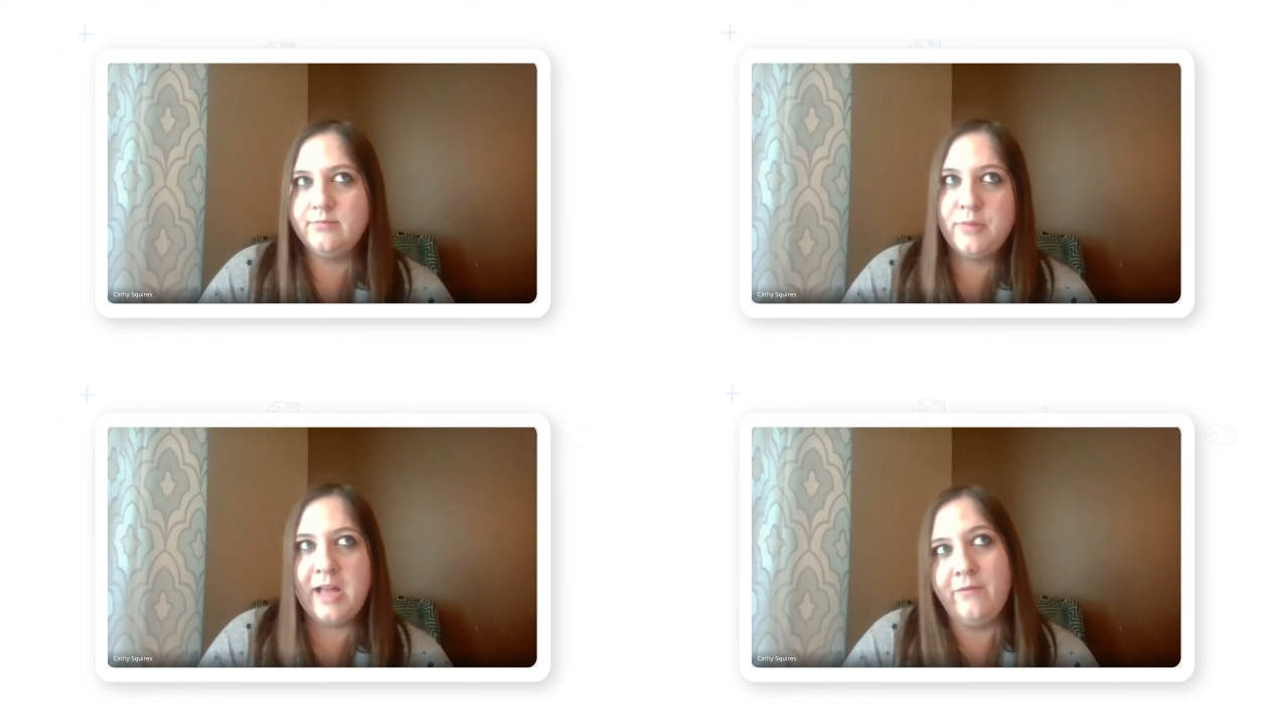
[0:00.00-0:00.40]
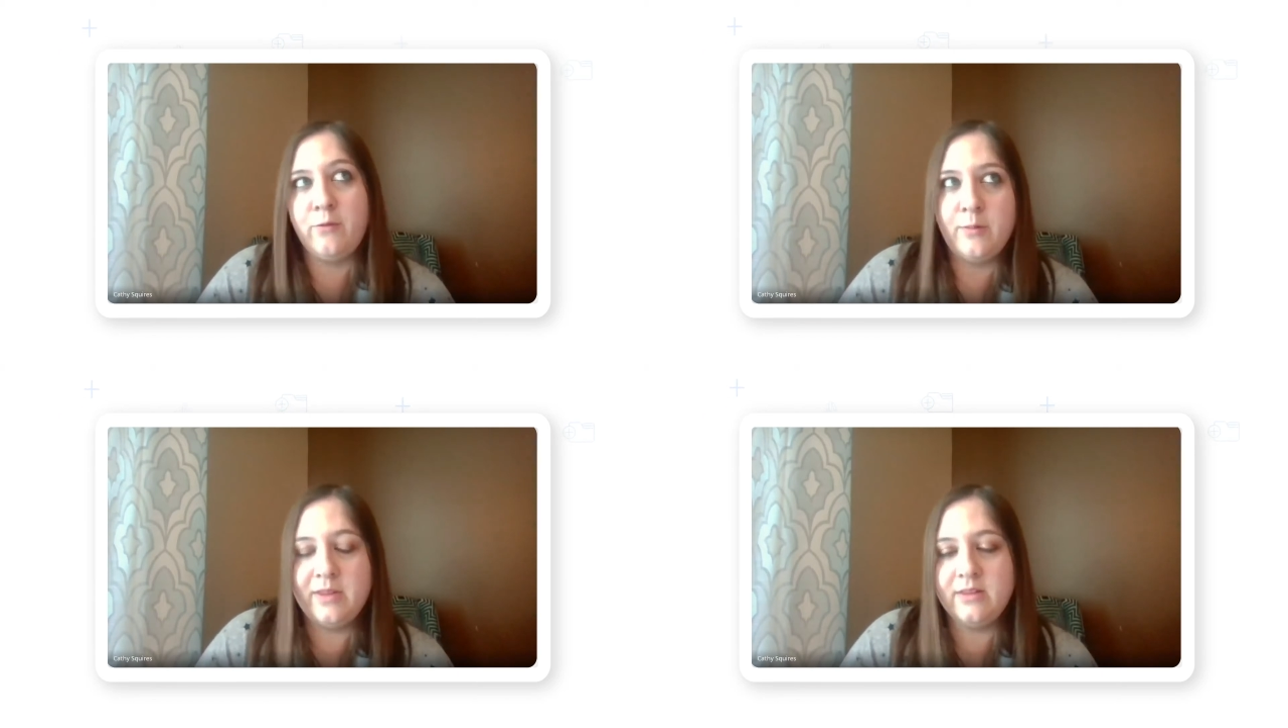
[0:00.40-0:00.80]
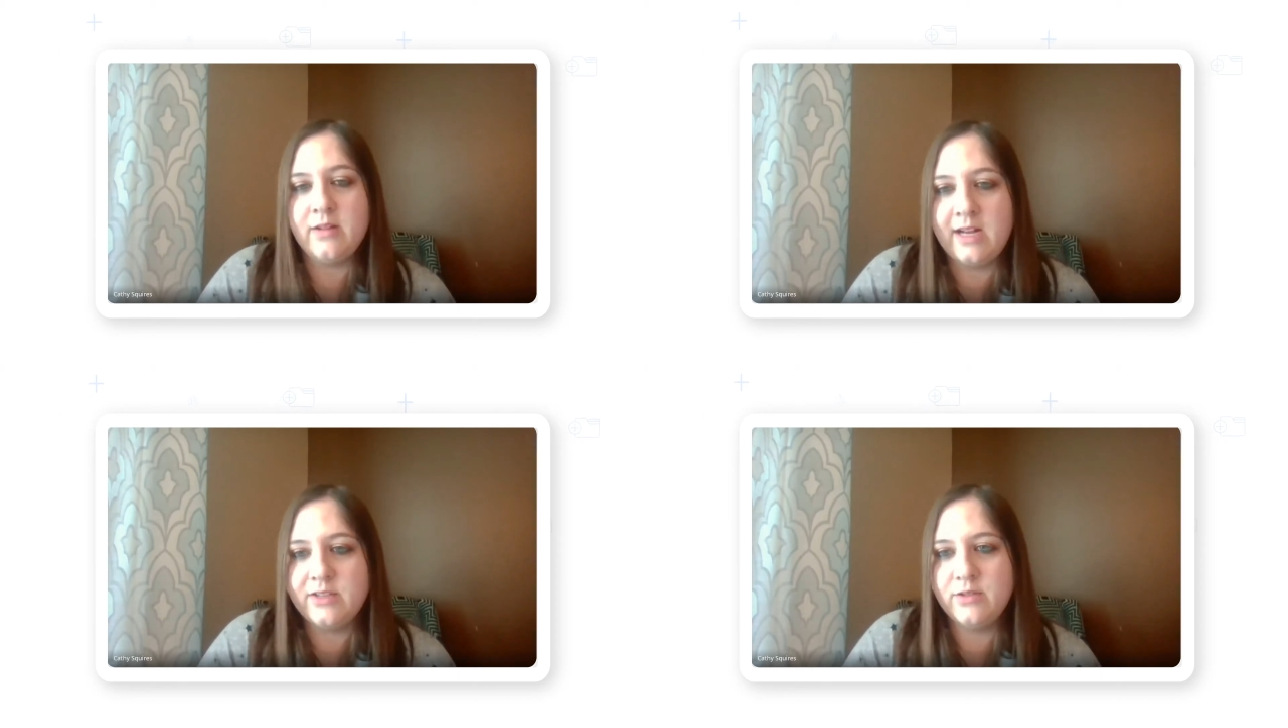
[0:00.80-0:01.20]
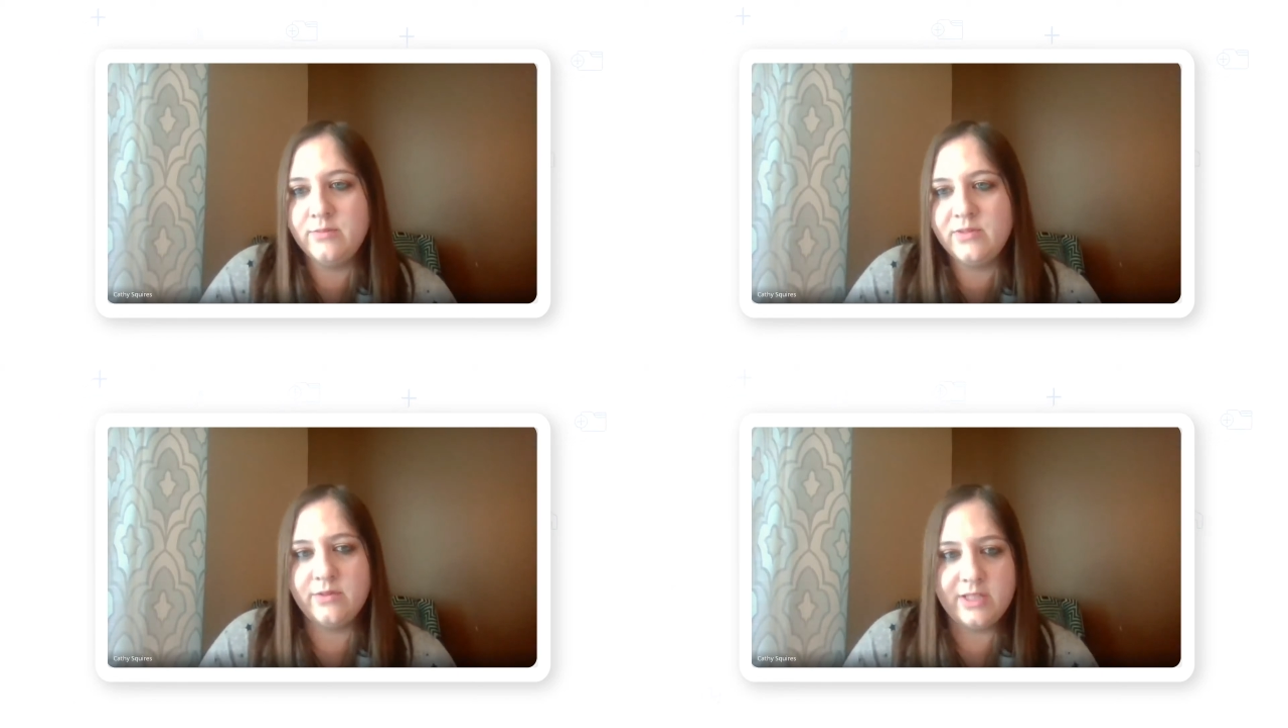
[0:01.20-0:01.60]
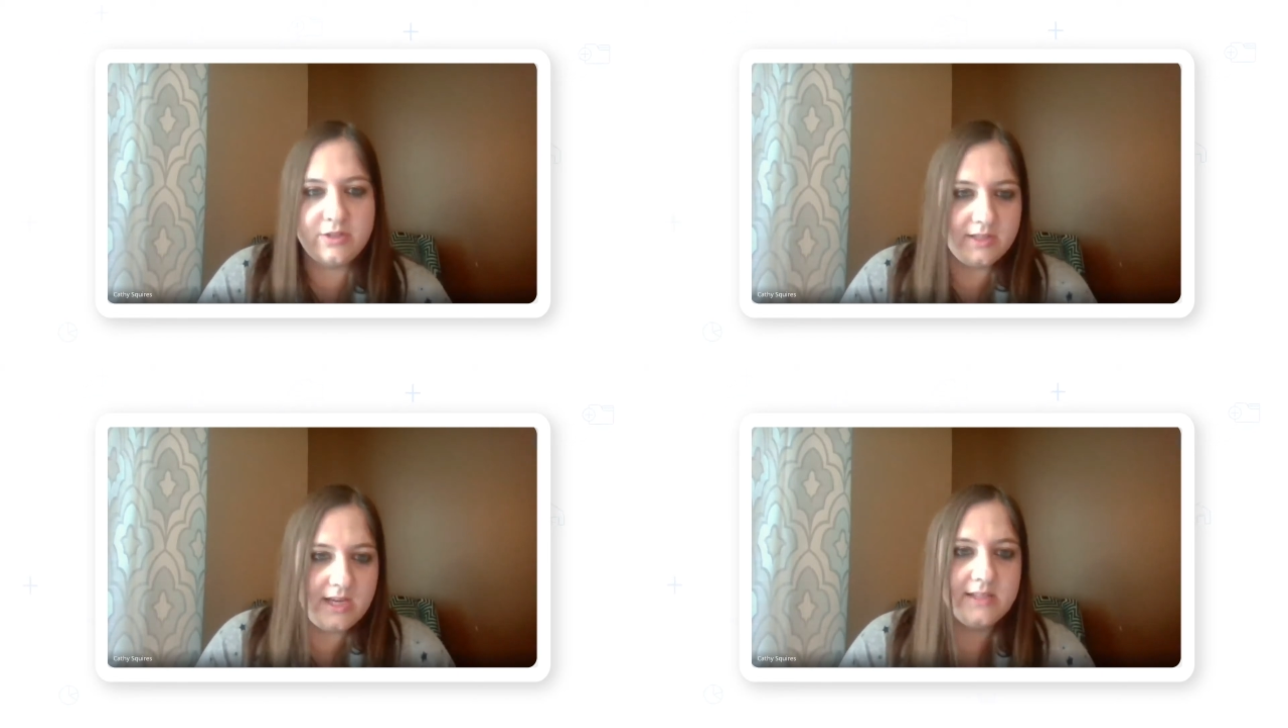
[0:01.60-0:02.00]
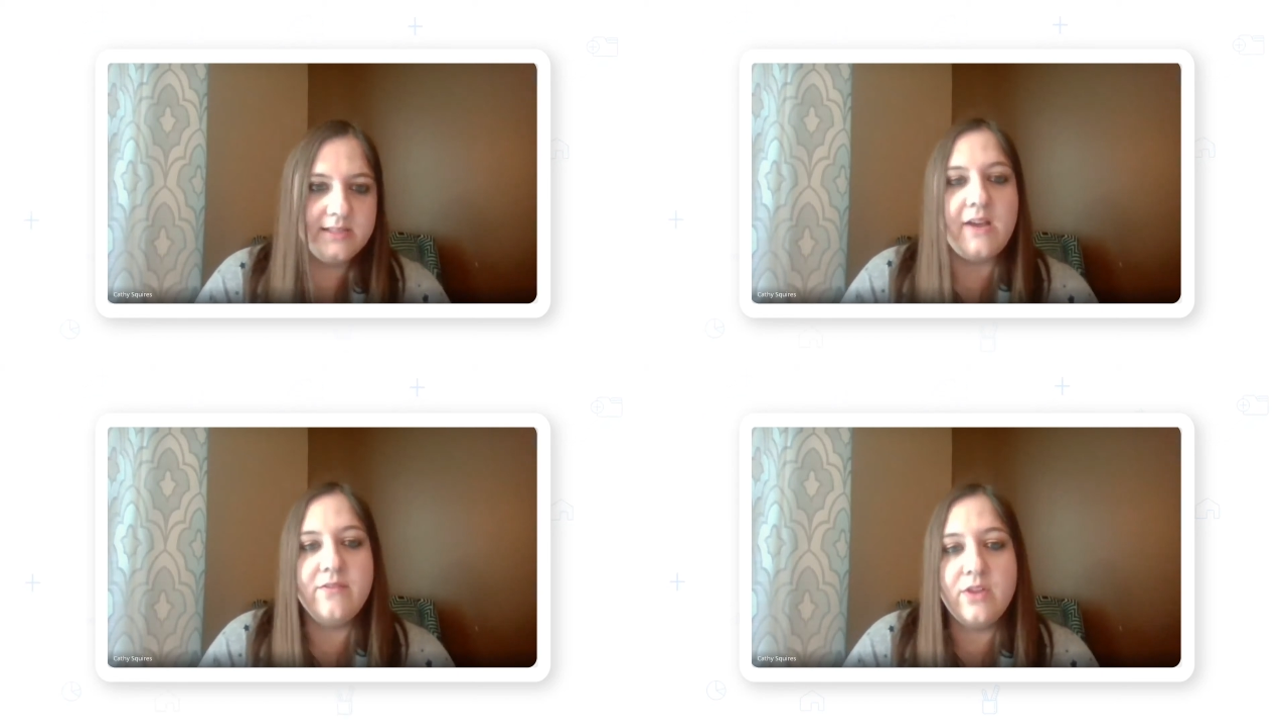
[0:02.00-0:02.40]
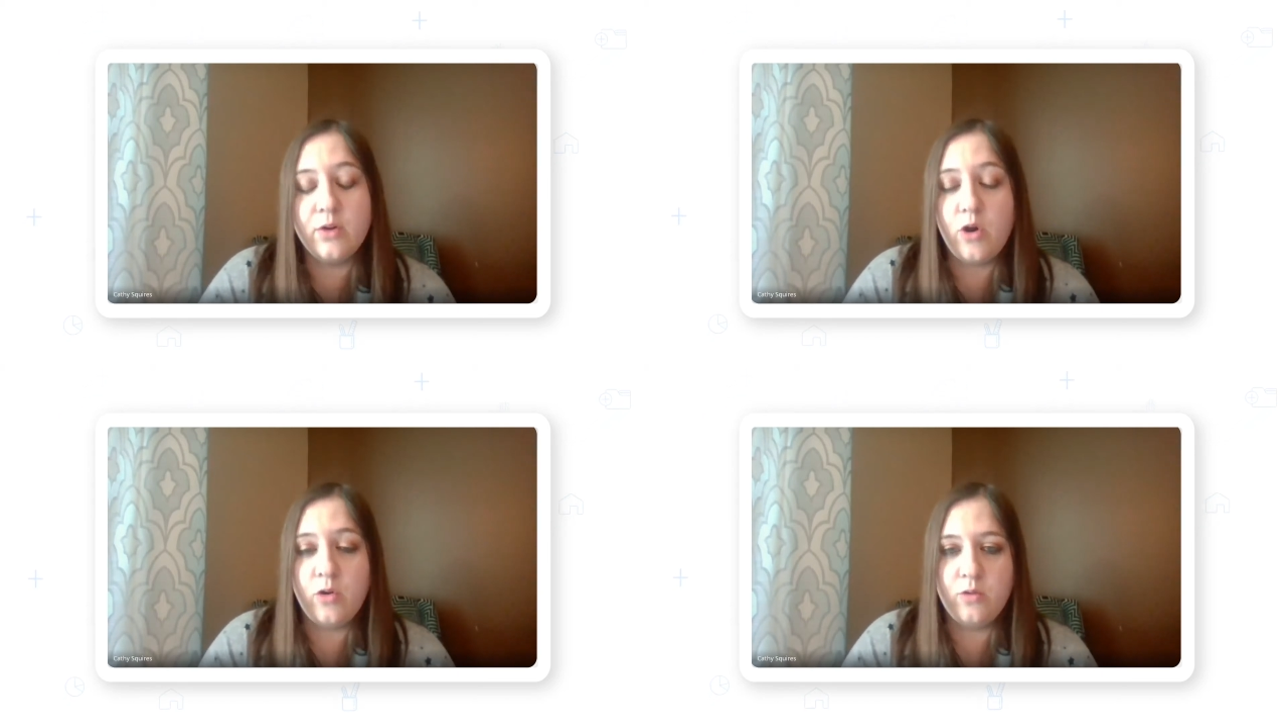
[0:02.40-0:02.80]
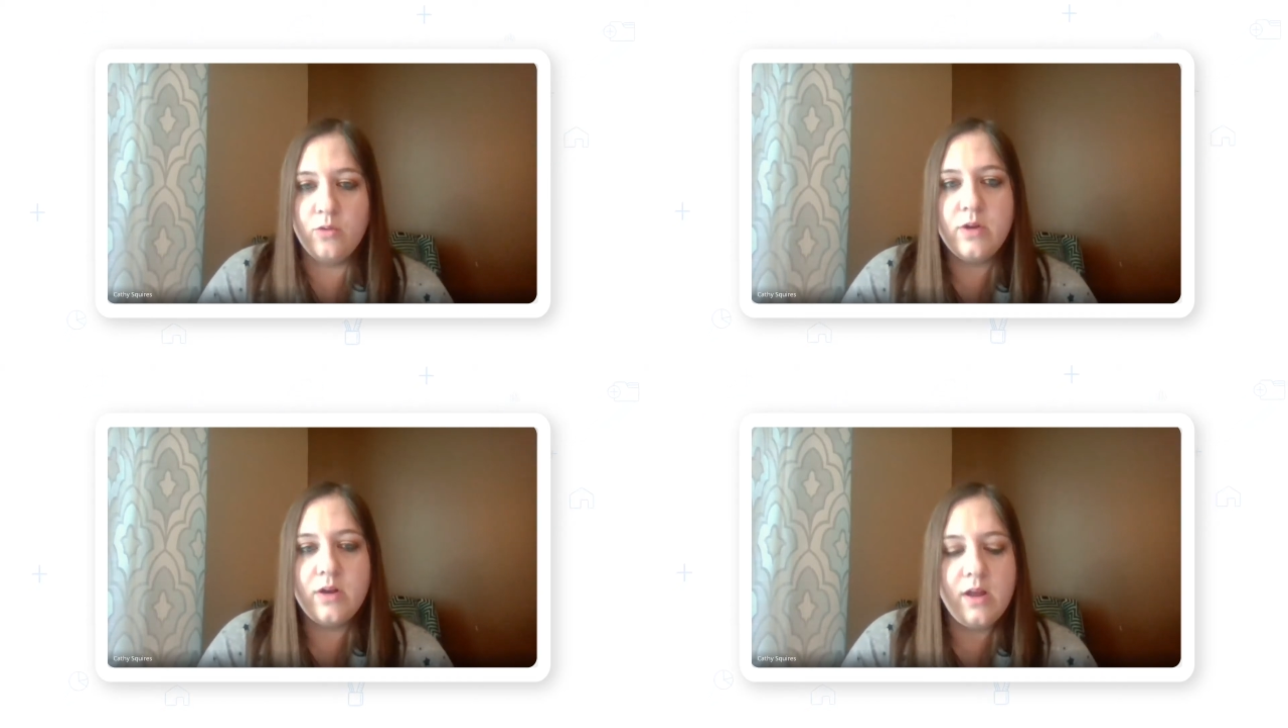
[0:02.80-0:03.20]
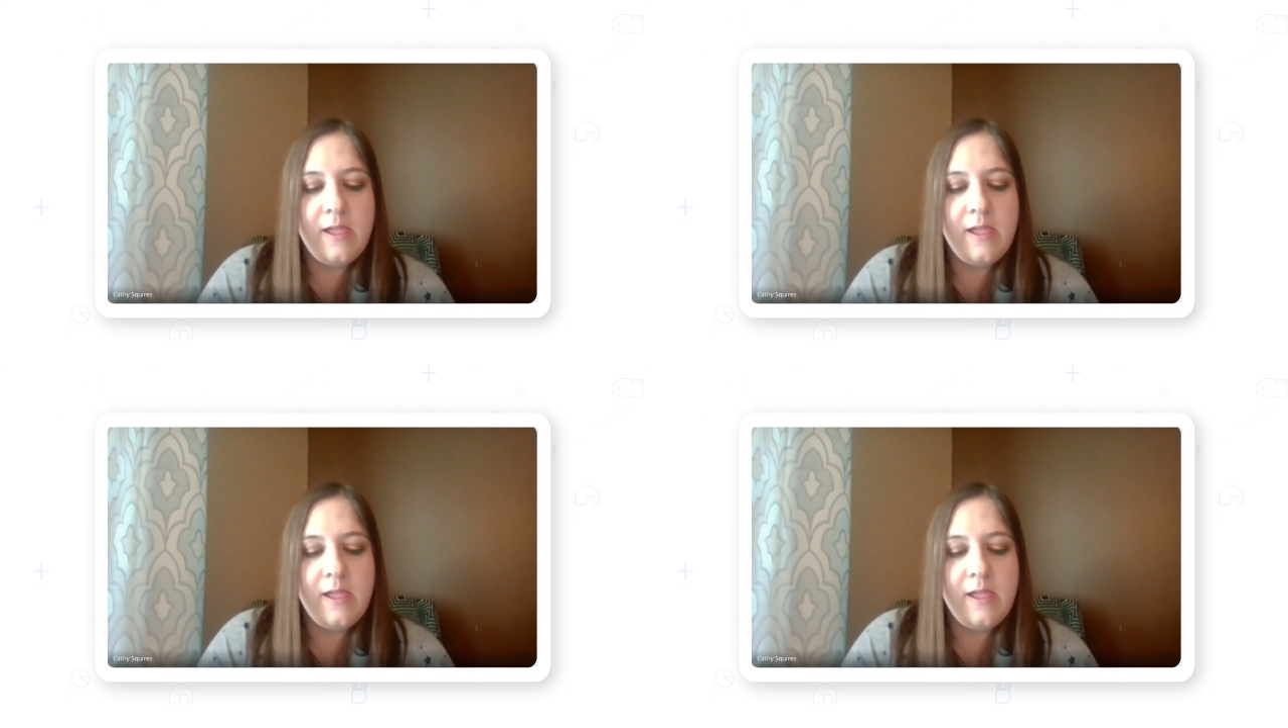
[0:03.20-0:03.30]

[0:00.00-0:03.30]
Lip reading: platform in the classroom. So each of the kids have their own.